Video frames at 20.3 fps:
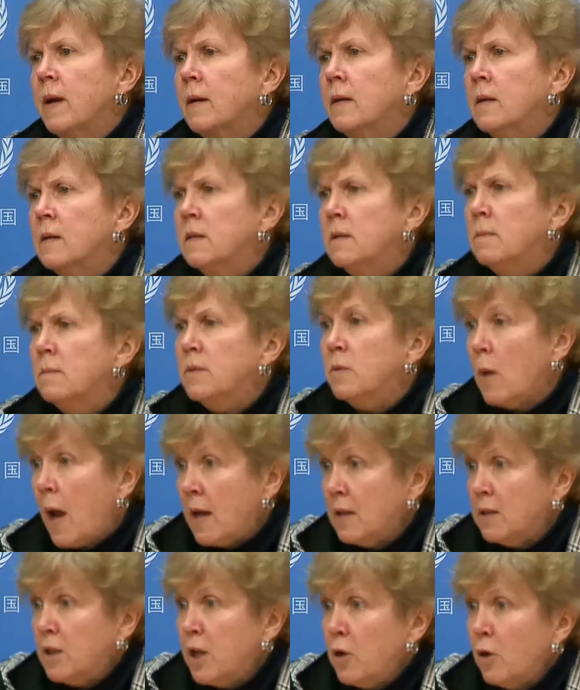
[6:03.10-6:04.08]
mechanisms
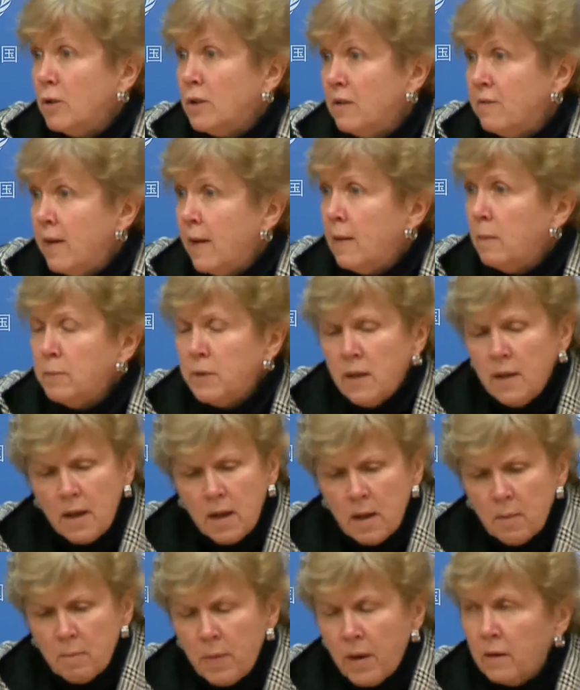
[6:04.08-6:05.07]
as they are developed,
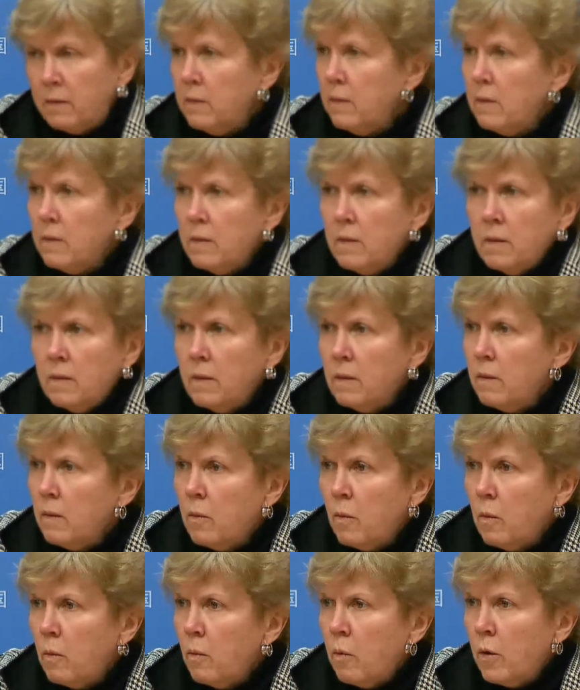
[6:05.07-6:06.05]
but
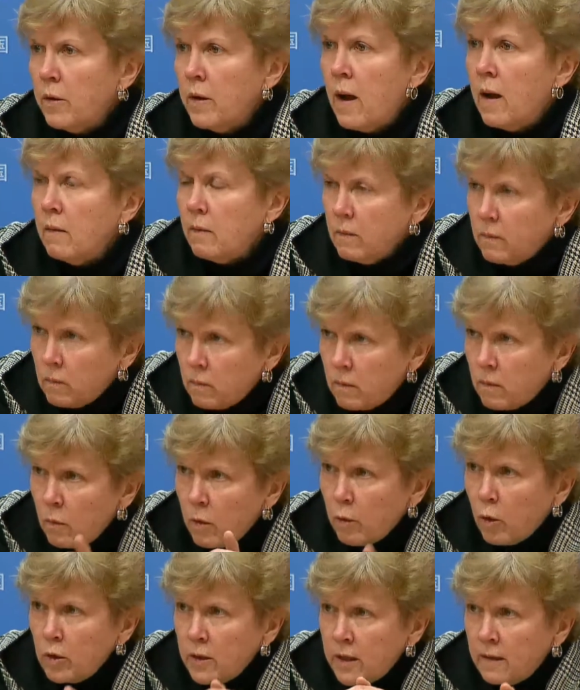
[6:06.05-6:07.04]
we're
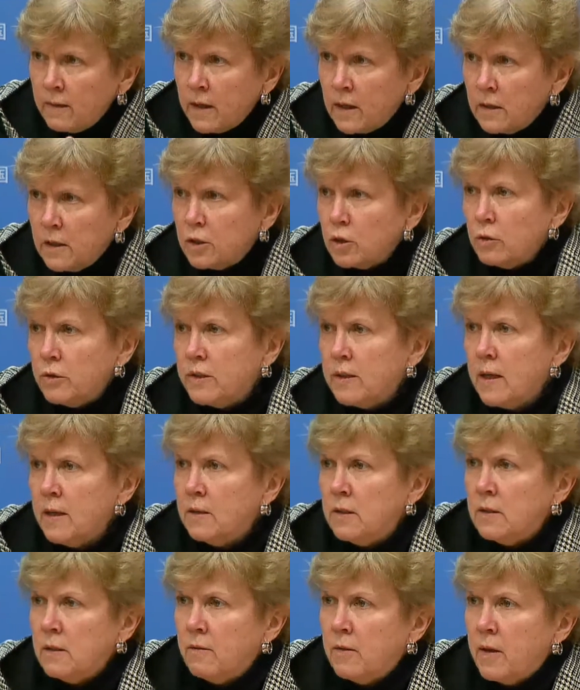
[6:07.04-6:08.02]
only in the initial
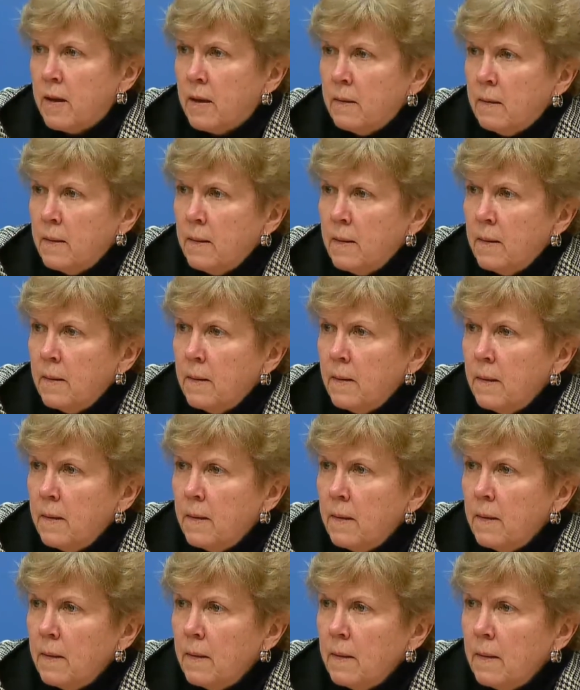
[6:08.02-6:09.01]
stages of that.
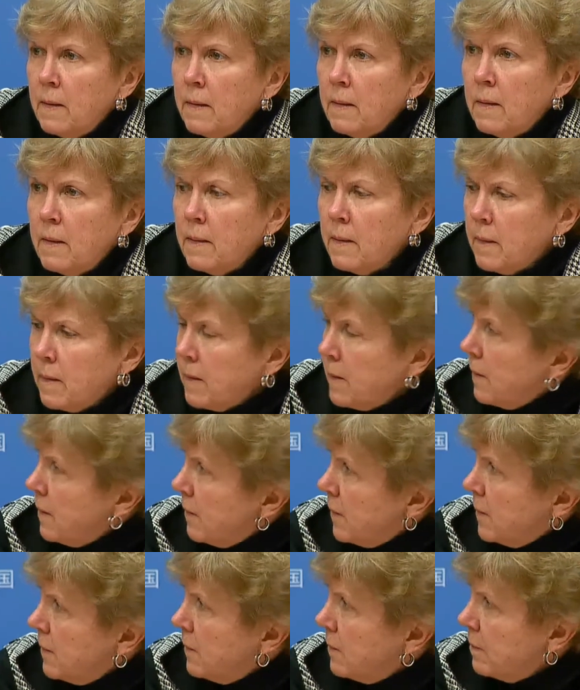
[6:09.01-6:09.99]
Okay,
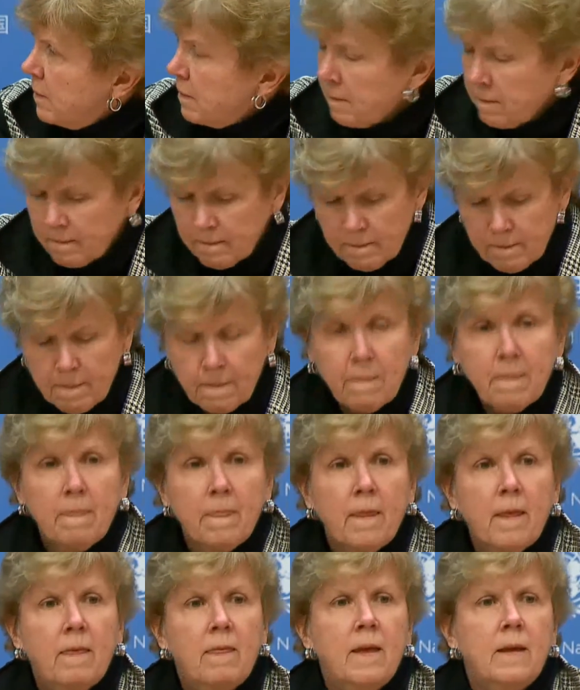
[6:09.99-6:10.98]
thank you very much.
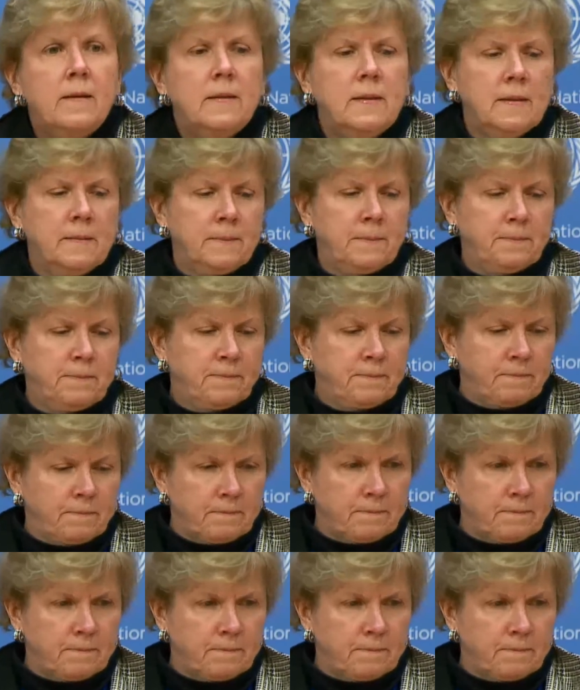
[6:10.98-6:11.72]
Thanks.